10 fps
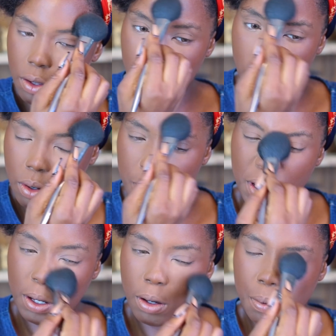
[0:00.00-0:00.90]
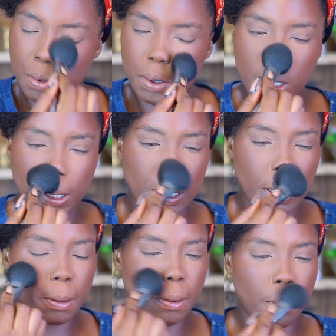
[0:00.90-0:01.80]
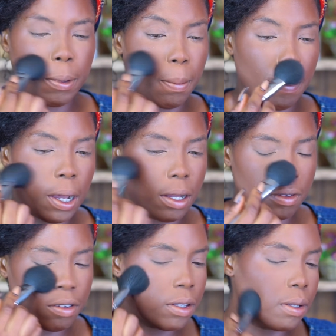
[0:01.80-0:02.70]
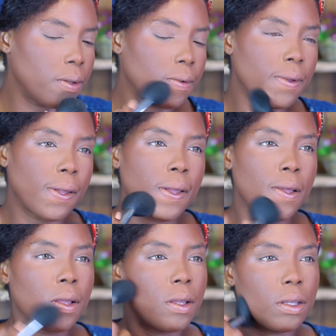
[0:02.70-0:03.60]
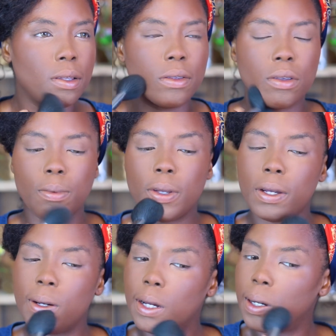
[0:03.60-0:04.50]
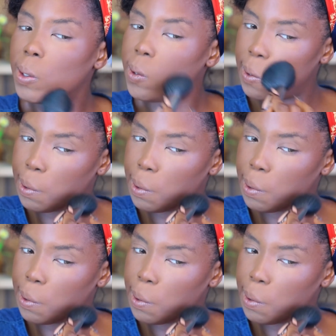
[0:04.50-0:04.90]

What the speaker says: your makeup looking like a bit patchy in some areas,